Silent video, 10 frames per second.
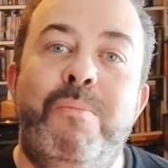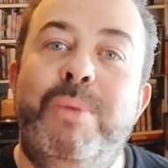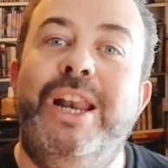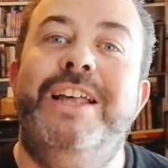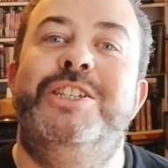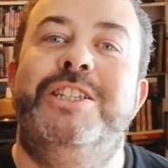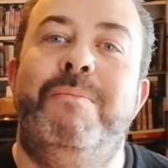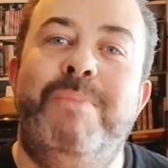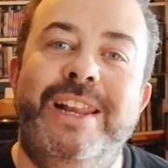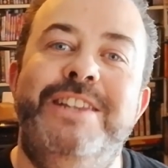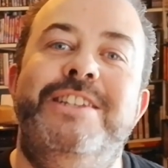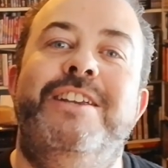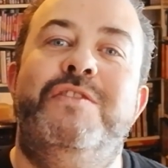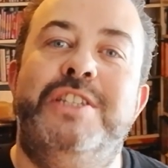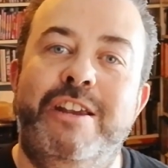plus plenty
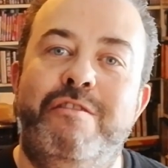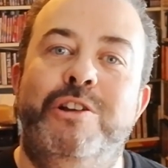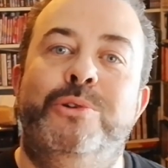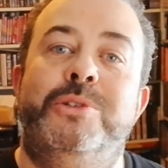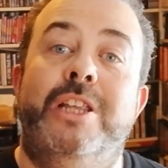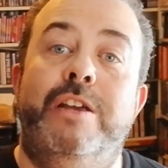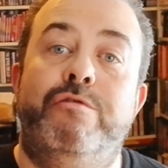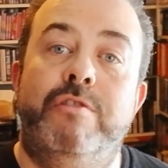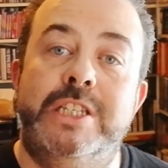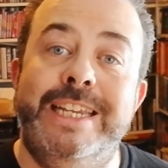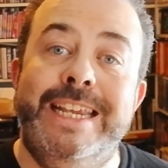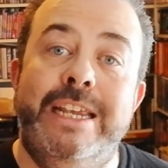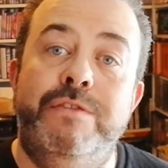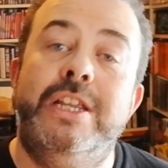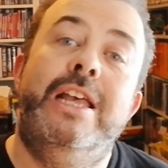of serials that have
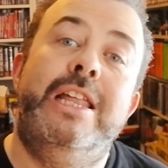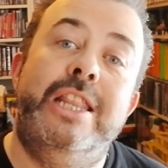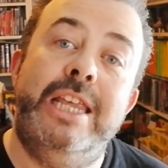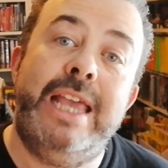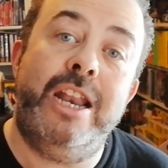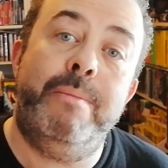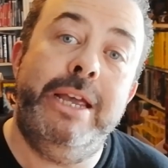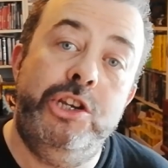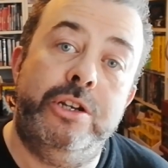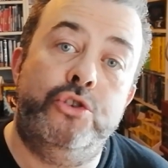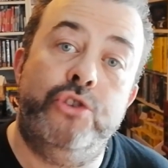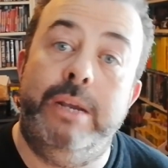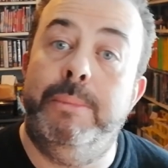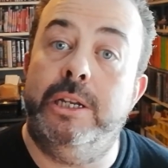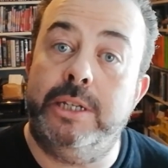received the animation
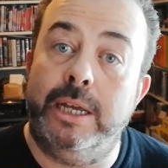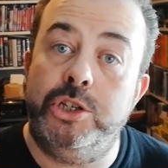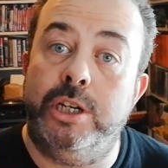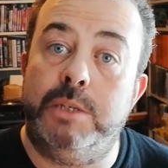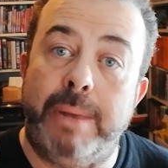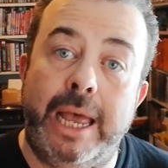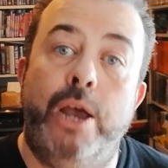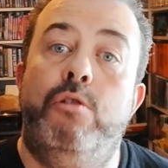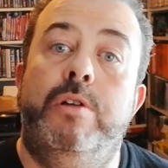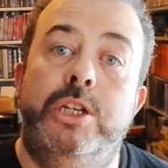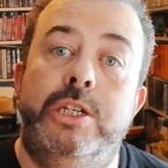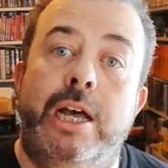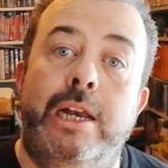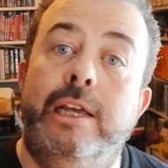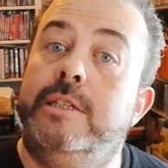treatment, such as Power of the
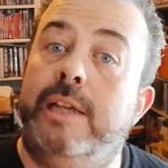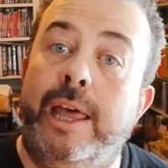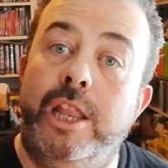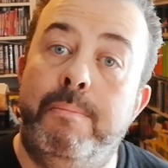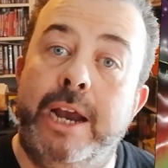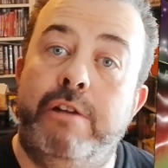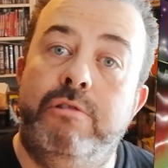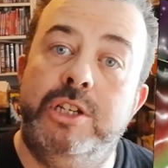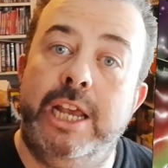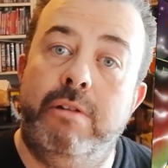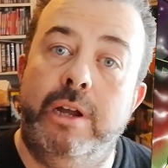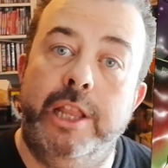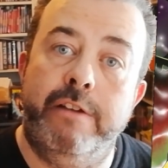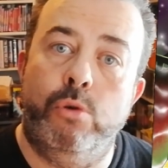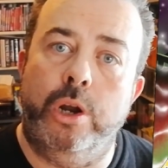Daleks and the Macra Terror.
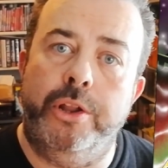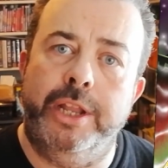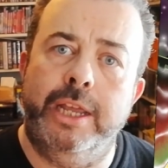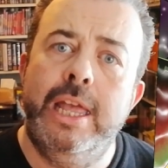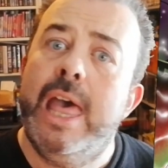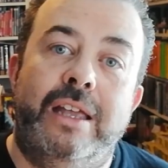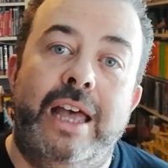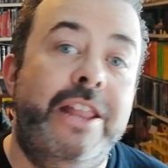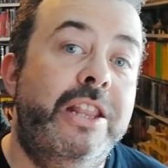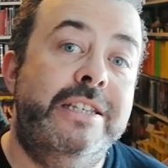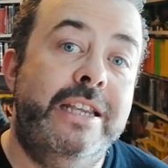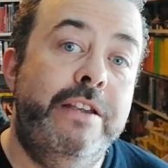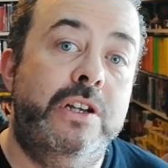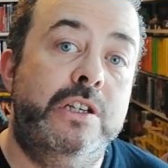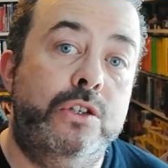They're all on there. And there's
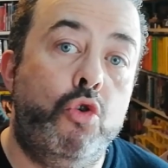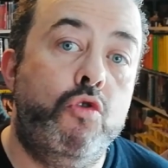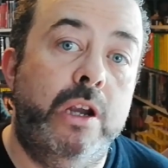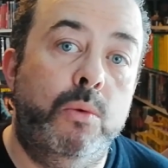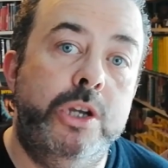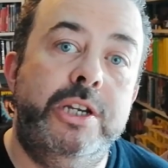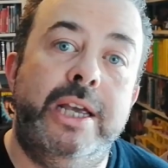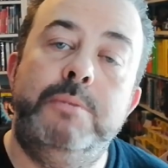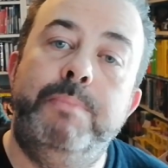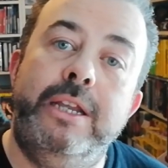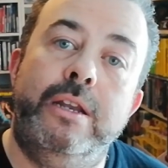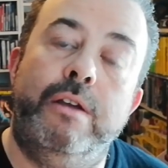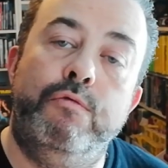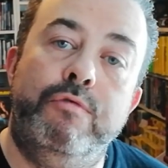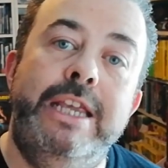even a story which has been
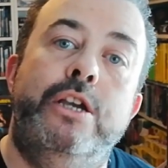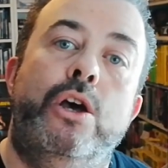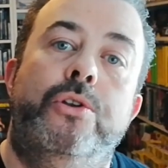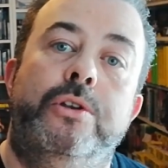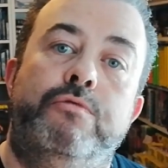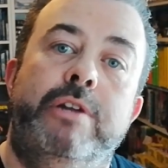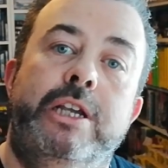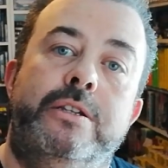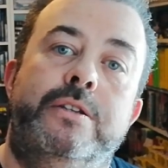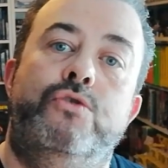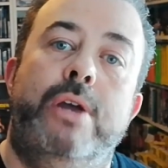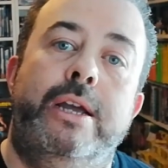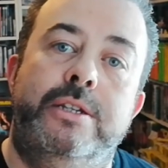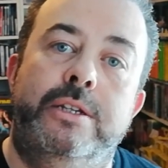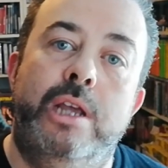
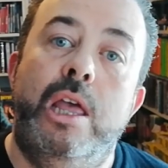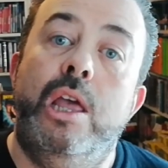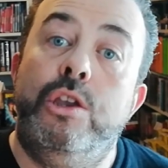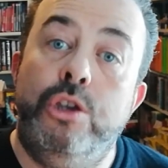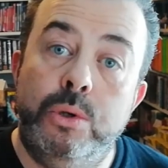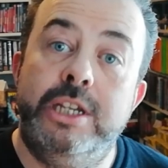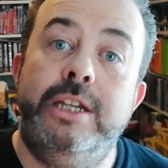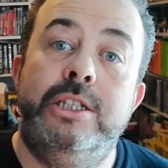reconstructed using